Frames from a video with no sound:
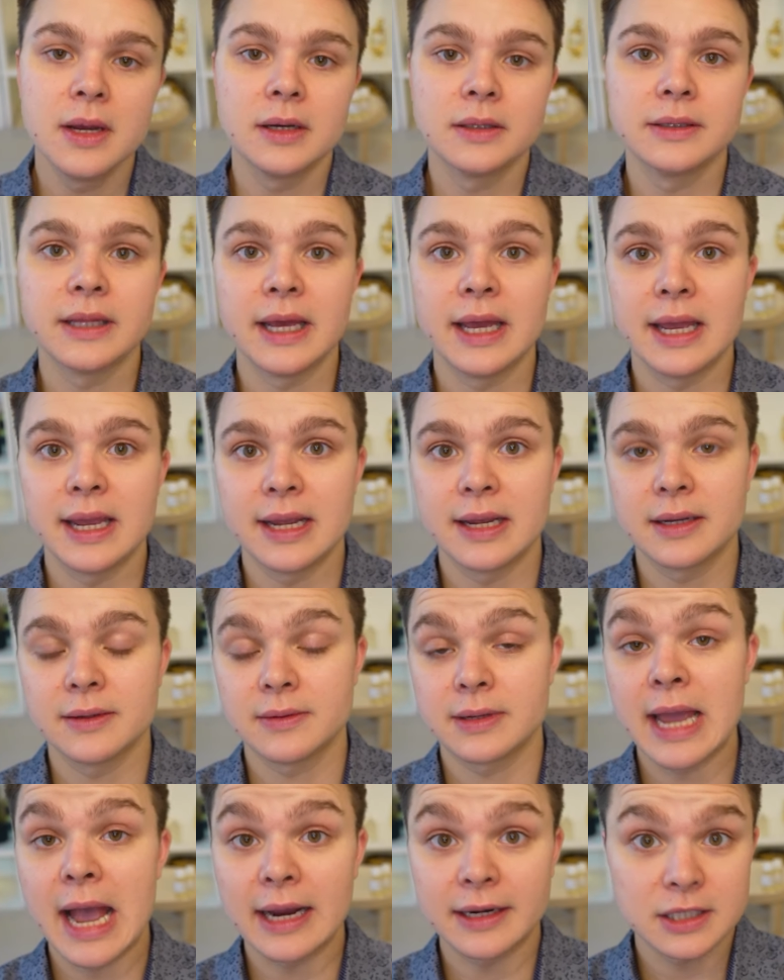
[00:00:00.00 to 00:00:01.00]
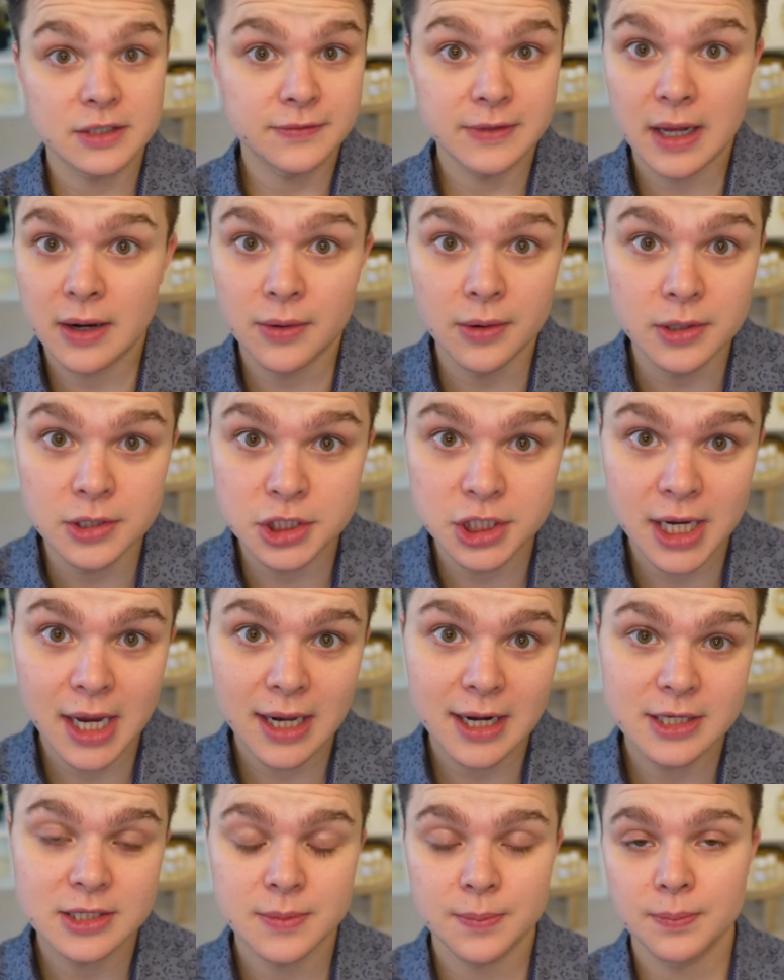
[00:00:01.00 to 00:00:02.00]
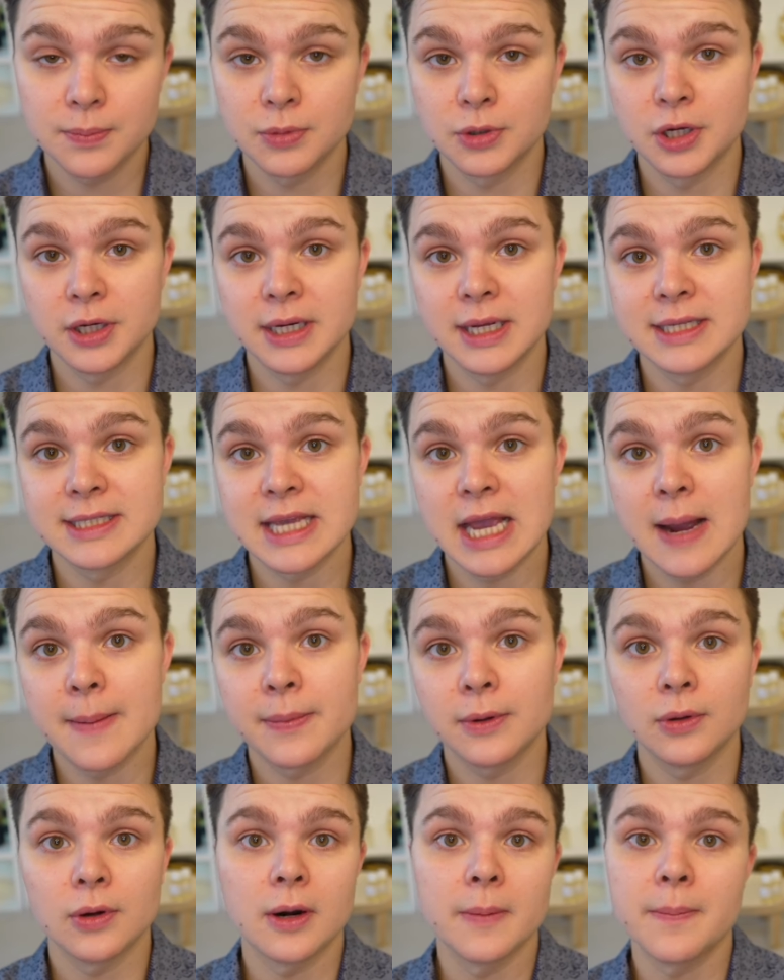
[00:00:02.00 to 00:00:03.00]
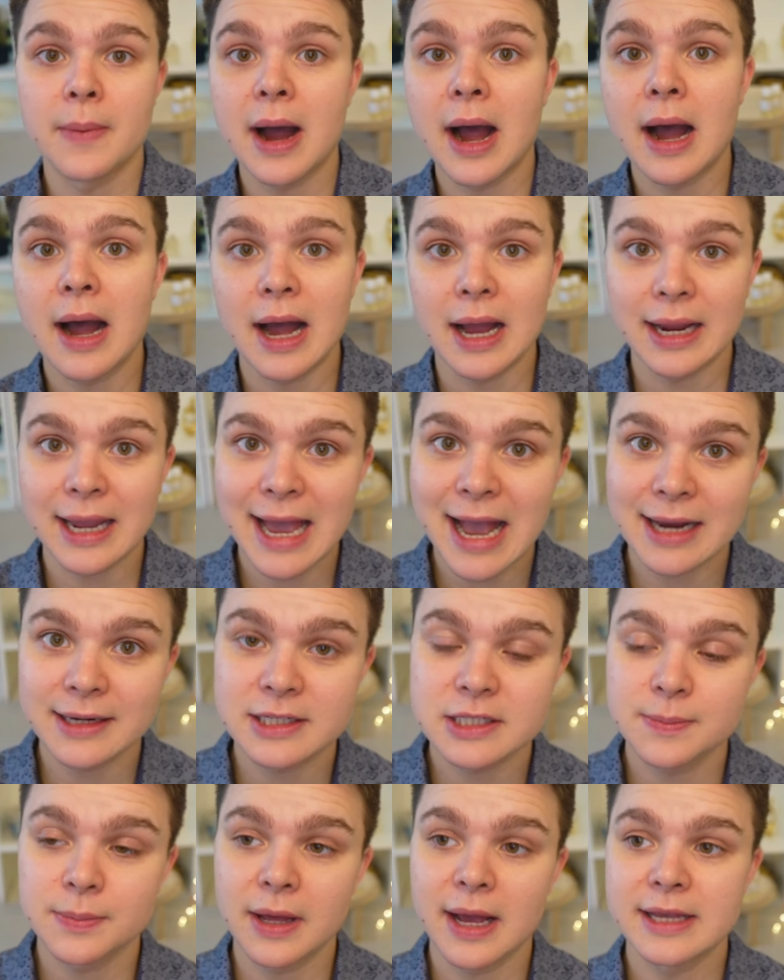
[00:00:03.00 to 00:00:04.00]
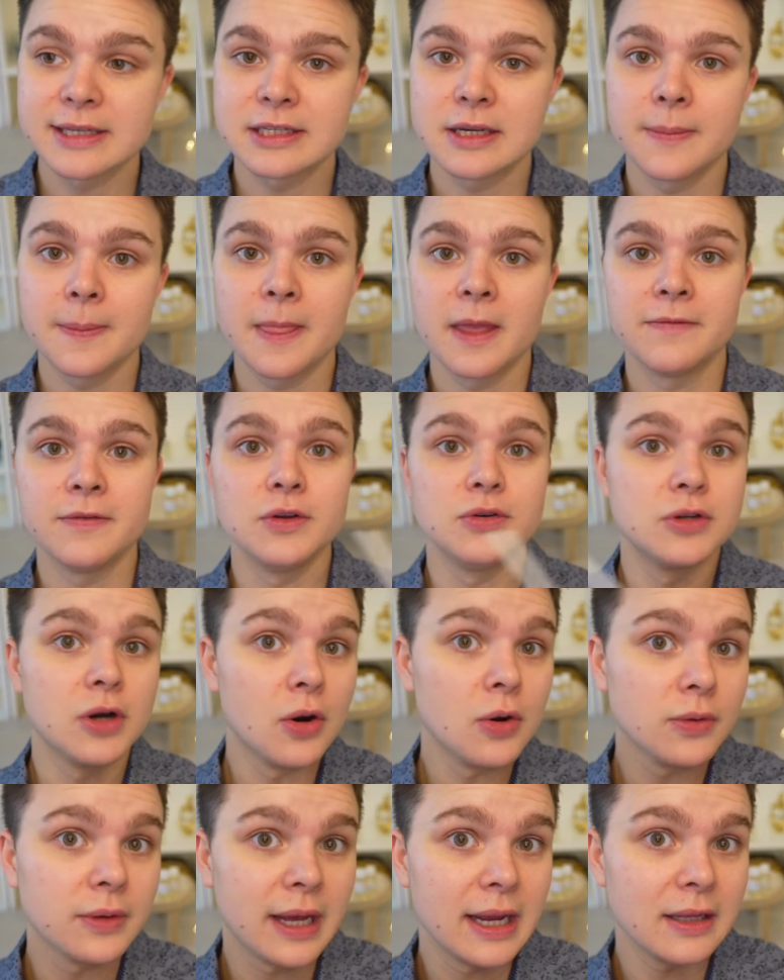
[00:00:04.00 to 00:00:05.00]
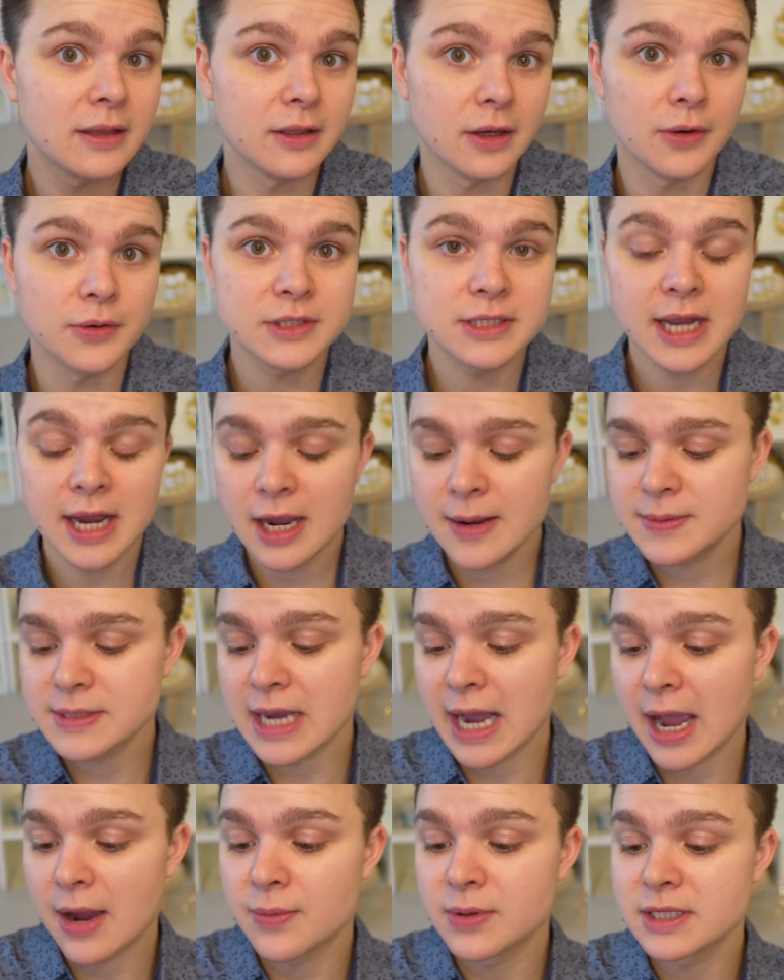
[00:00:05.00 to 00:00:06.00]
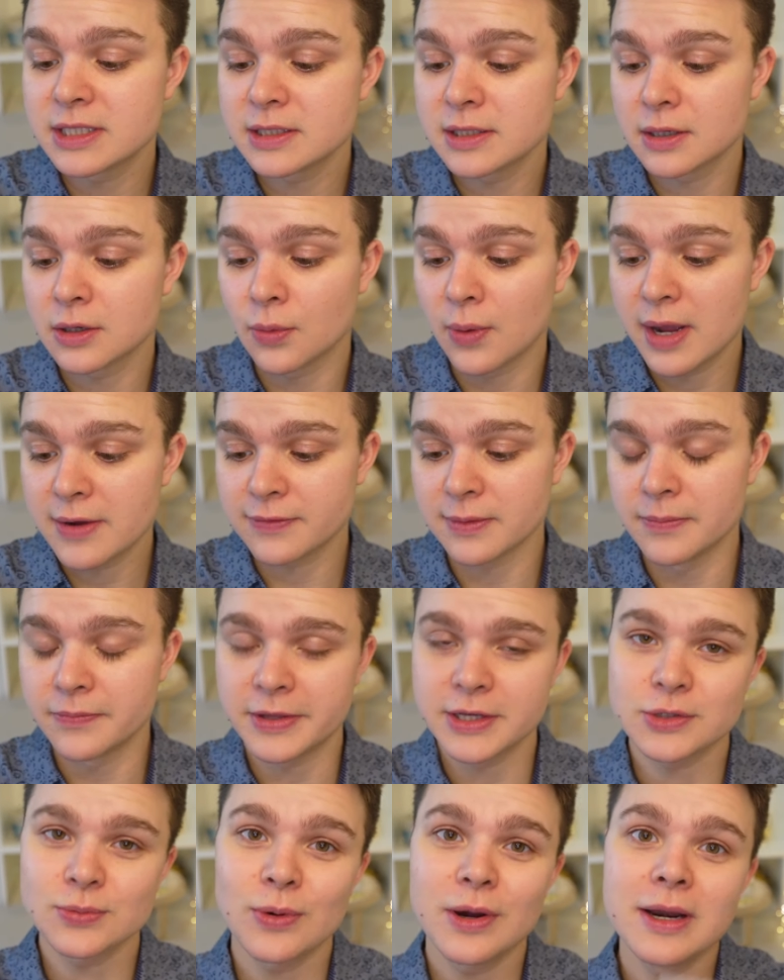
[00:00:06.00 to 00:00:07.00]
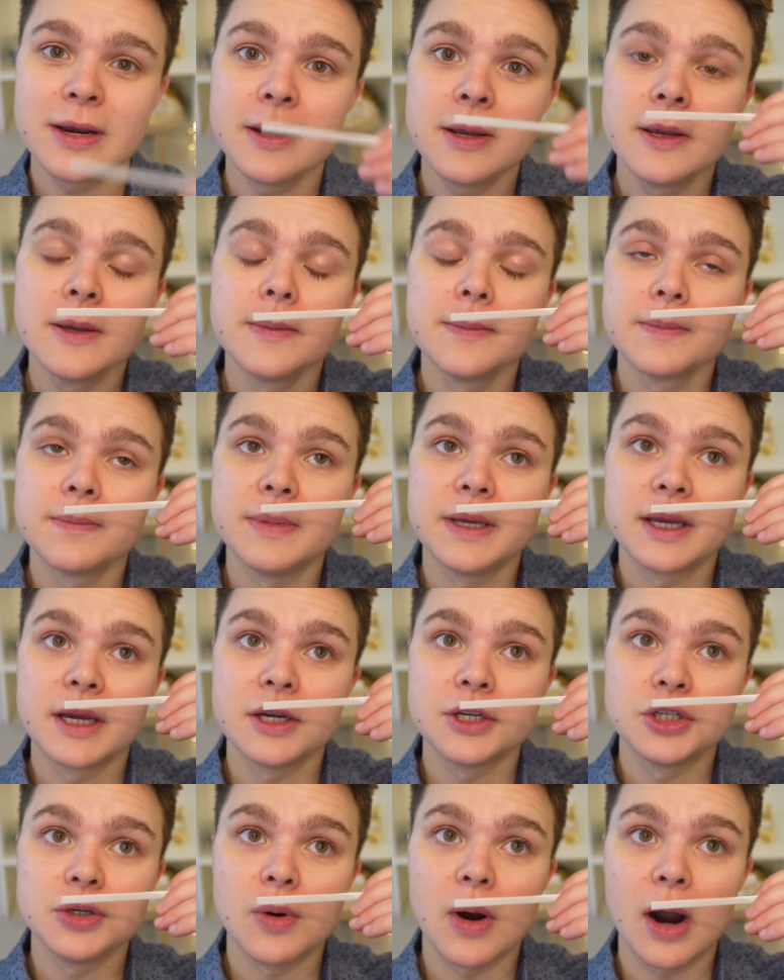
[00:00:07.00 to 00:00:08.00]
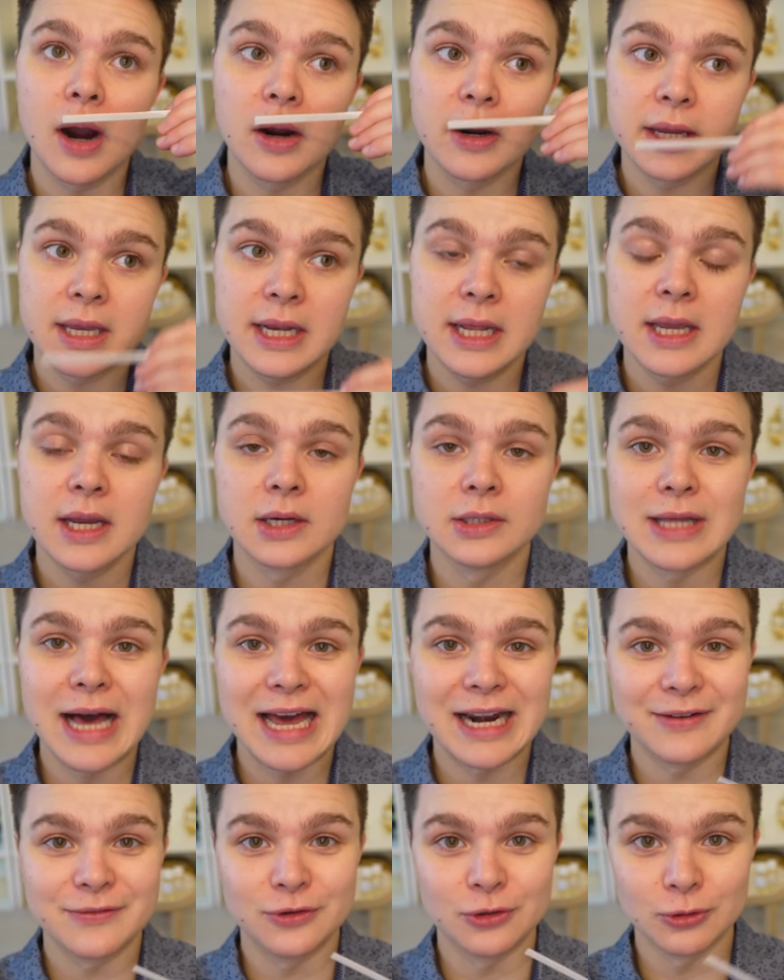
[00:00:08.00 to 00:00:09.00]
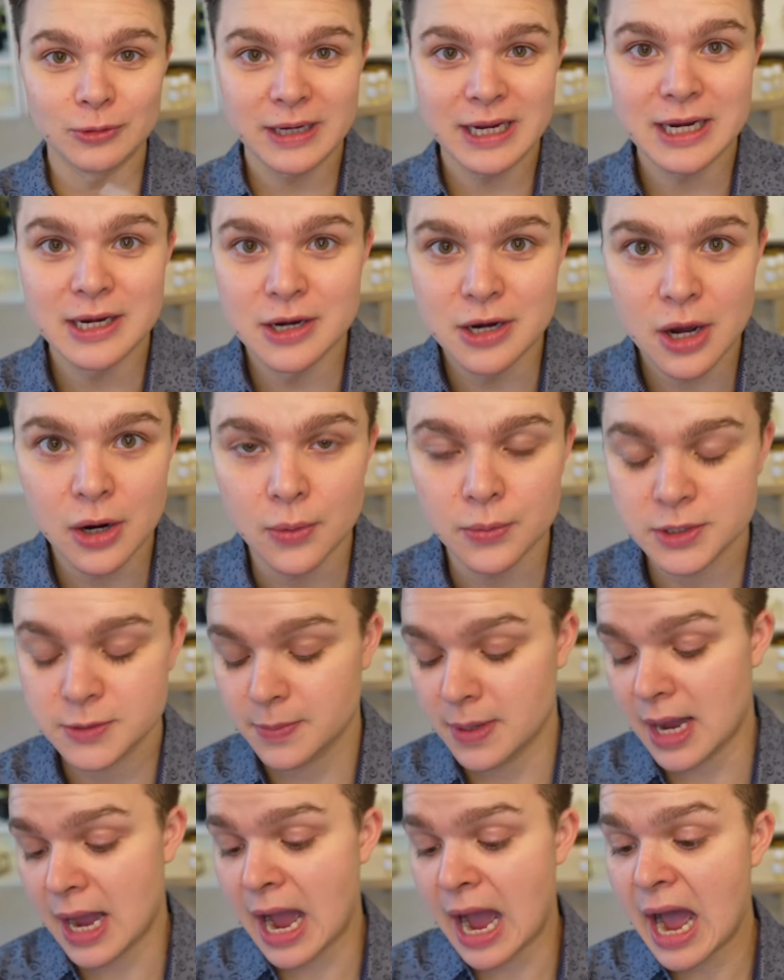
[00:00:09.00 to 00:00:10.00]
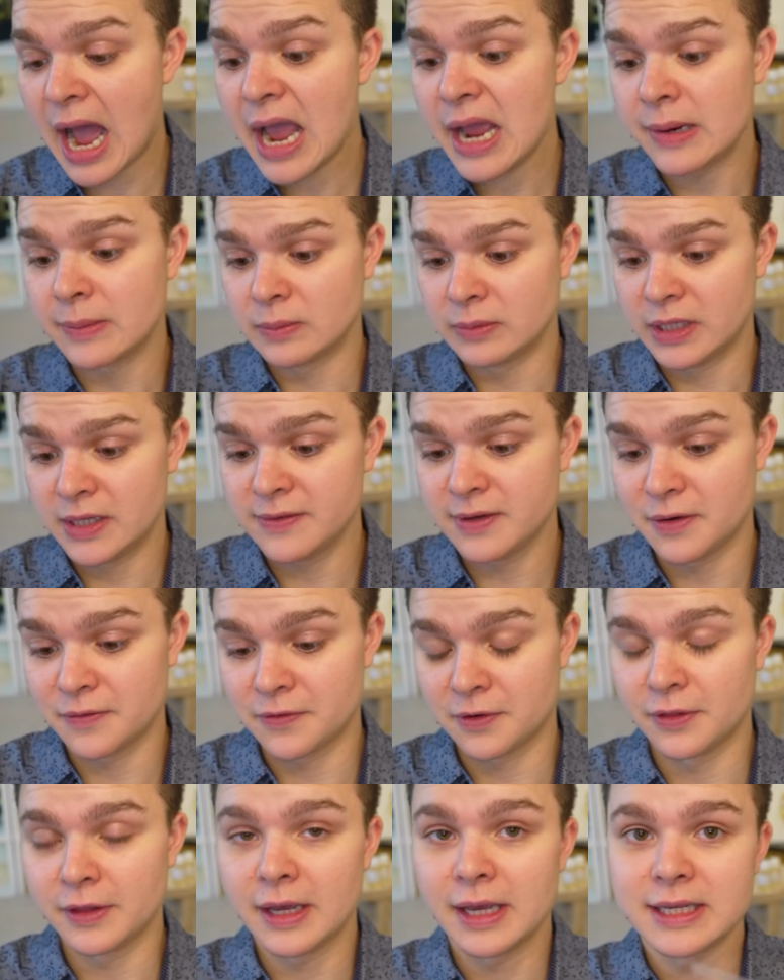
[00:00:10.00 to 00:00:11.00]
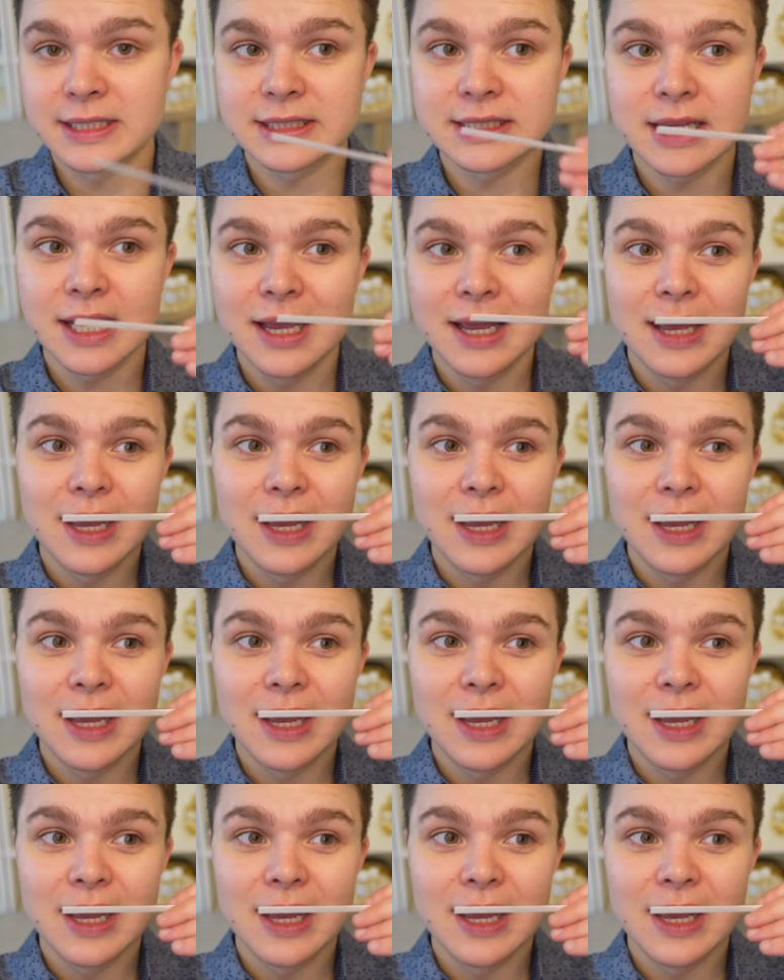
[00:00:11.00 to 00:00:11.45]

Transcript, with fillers: like cactus flower and jade is a good example, or Baja cactus blossom, if you don't like those types, I would steer away from this one because you are getting a lot of green notes, but I am living for this.